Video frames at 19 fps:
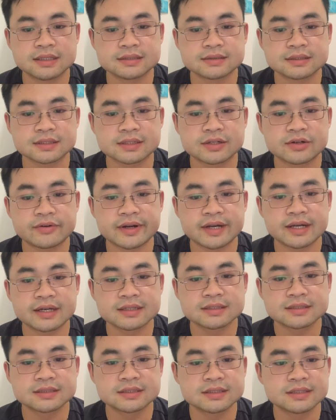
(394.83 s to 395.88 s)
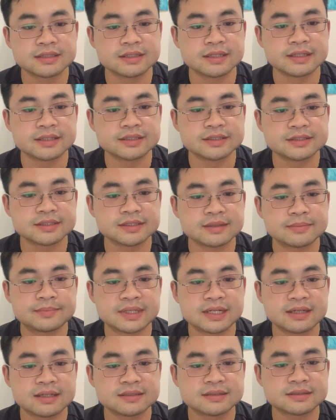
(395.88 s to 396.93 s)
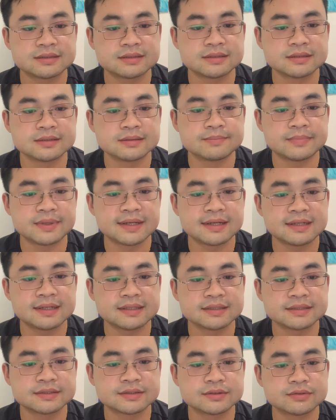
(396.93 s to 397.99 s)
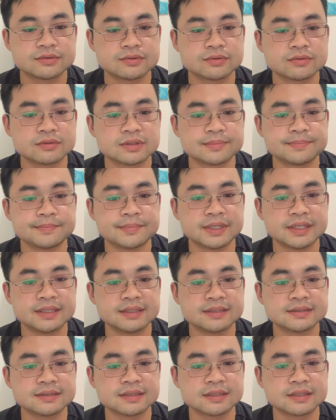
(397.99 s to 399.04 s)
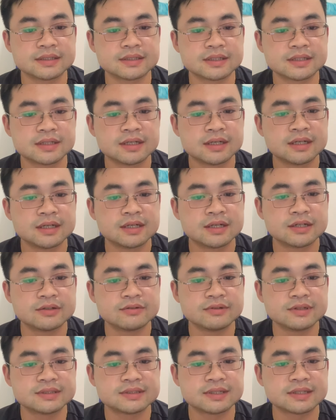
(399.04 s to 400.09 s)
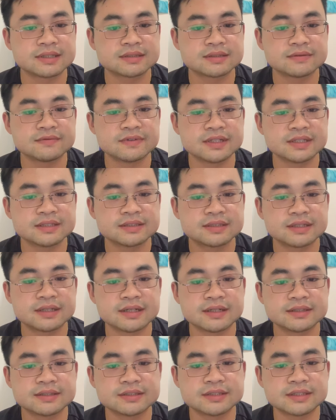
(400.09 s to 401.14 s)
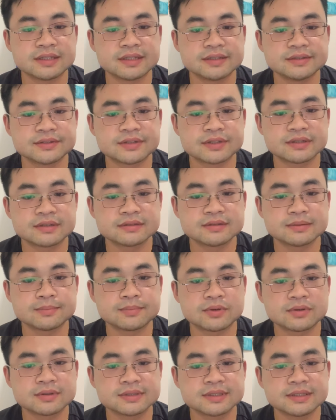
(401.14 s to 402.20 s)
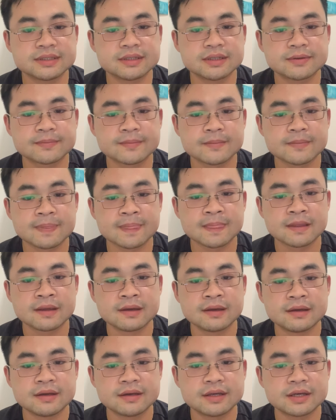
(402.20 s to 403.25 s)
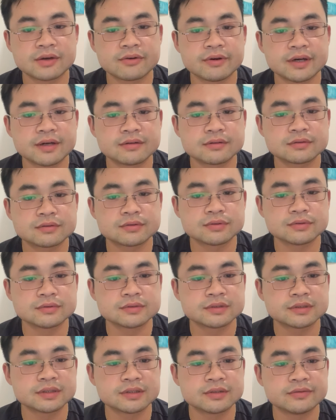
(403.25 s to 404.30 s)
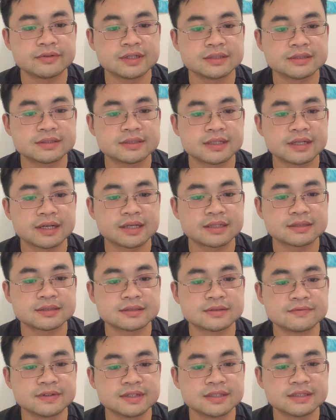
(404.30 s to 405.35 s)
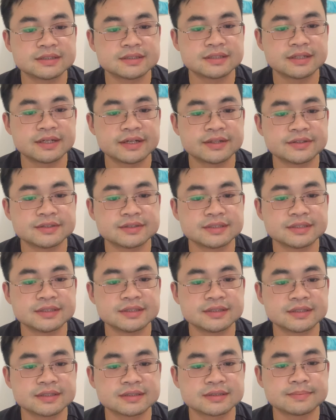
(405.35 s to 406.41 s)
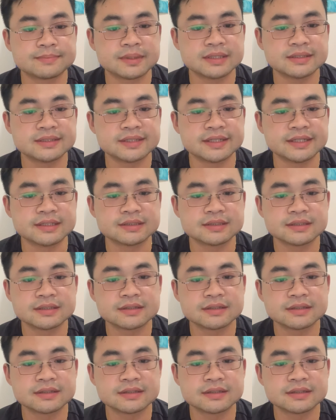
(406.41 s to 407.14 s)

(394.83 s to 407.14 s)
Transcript: The correct energy balance should be the rate at which energy enters the body equal to the rate at which energy expended.